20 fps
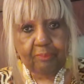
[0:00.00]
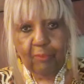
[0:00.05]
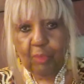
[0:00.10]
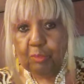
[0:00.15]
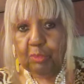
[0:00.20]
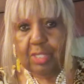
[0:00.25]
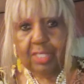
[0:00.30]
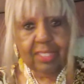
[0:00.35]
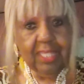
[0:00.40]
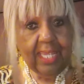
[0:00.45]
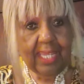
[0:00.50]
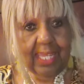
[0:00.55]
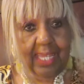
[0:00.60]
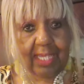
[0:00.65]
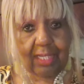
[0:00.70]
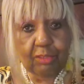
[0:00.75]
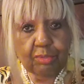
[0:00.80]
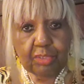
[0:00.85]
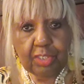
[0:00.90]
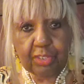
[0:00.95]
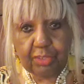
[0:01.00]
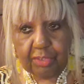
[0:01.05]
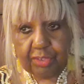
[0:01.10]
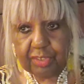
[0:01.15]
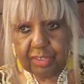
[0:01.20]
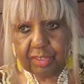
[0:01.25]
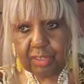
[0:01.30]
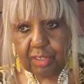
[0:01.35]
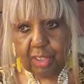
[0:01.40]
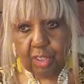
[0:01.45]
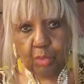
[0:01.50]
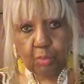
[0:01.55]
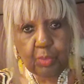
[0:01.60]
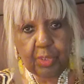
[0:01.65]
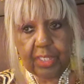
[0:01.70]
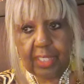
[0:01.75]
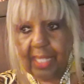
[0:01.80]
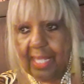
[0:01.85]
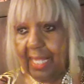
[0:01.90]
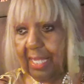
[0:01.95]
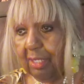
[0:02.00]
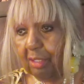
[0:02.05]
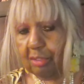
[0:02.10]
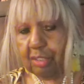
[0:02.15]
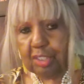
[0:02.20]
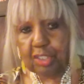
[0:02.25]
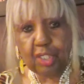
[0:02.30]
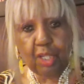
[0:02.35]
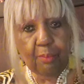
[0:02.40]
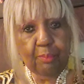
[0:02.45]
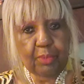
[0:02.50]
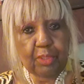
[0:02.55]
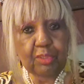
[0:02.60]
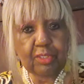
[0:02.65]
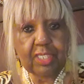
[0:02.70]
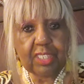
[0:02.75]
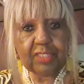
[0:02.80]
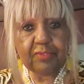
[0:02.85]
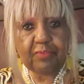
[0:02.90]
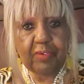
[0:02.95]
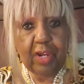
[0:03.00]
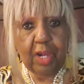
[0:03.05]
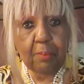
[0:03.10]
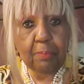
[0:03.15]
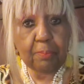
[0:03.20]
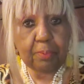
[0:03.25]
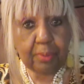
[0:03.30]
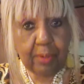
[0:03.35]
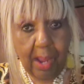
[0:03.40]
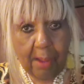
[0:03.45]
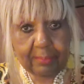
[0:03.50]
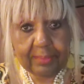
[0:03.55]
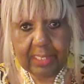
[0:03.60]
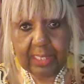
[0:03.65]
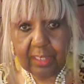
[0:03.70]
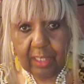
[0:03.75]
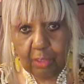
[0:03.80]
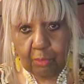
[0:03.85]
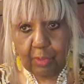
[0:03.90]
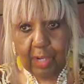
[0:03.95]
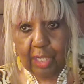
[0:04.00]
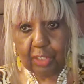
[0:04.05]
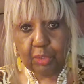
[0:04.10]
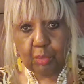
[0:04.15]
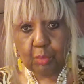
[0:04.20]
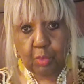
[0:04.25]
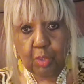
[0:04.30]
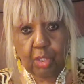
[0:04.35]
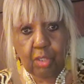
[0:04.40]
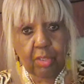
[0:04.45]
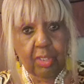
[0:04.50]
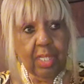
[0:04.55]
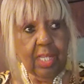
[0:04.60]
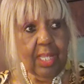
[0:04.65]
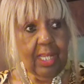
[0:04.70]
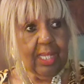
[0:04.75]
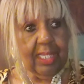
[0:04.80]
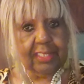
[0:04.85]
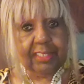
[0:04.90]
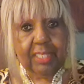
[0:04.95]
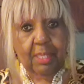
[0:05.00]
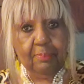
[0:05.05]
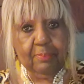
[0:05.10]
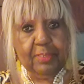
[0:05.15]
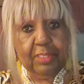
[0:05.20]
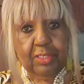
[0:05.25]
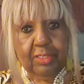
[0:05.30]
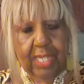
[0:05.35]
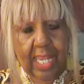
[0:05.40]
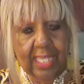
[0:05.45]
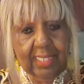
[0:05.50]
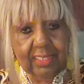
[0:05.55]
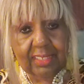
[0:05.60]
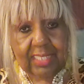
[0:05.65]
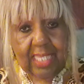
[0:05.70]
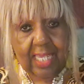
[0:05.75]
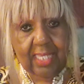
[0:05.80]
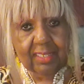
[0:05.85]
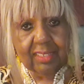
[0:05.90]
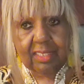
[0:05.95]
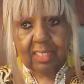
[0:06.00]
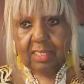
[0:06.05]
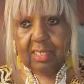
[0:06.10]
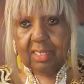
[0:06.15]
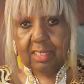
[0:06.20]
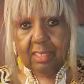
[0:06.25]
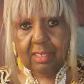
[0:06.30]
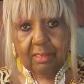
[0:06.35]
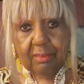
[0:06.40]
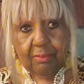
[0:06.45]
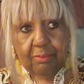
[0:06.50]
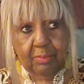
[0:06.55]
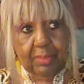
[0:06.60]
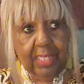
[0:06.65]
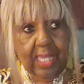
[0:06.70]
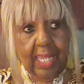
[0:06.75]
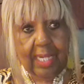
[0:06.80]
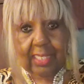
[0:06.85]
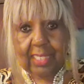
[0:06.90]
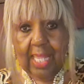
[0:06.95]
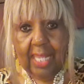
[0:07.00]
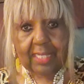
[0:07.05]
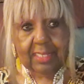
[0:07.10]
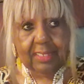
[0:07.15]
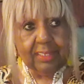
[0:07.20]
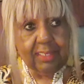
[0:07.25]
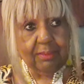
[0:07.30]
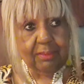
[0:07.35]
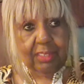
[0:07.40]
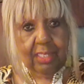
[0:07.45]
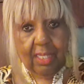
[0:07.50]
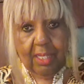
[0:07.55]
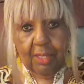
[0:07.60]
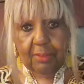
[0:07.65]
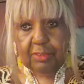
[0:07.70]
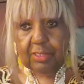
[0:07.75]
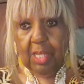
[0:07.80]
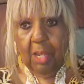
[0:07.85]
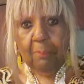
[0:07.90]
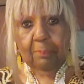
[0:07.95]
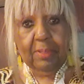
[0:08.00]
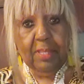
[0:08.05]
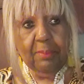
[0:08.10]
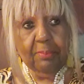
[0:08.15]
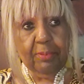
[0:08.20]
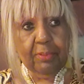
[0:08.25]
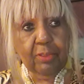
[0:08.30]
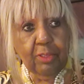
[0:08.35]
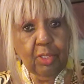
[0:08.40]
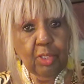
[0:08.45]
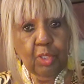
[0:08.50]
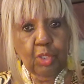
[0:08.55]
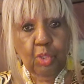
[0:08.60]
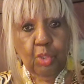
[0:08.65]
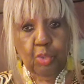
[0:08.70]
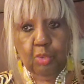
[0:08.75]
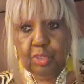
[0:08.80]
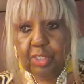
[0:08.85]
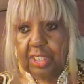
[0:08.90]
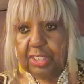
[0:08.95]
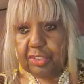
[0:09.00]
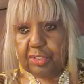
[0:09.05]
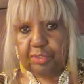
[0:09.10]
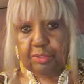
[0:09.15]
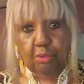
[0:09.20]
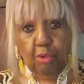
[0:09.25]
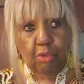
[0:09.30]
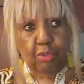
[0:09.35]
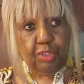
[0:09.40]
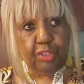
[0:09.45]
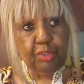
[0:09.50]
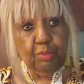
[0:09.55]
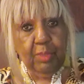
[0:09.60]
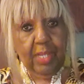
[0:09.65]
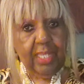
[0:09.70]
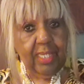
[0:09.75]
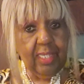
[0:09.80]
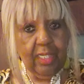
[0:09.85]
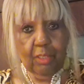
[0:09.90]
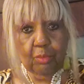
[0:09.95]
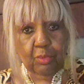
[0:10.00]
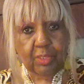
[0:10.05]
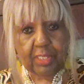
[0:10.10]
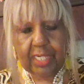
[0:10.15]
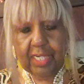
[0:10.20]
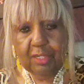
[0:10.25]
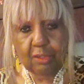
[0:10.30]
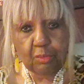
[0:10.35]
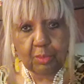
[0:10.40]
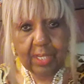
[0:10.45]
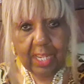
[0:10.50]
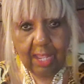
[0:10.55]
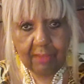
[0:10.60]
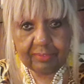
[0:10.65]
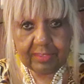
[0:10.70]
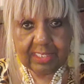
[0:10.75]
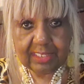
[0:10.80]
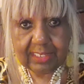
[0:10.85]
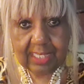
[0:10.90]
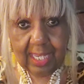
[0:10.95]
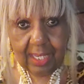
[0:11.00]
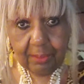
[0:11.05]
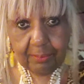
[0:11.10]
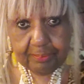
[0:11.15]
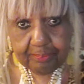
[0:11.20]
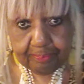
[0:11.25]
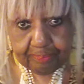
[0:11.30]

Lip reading: We're the elders. We're the elder community is very prominent around the world, except in the United States. We got a lot of young people who just throw us away. They don't want to hear what we have to say.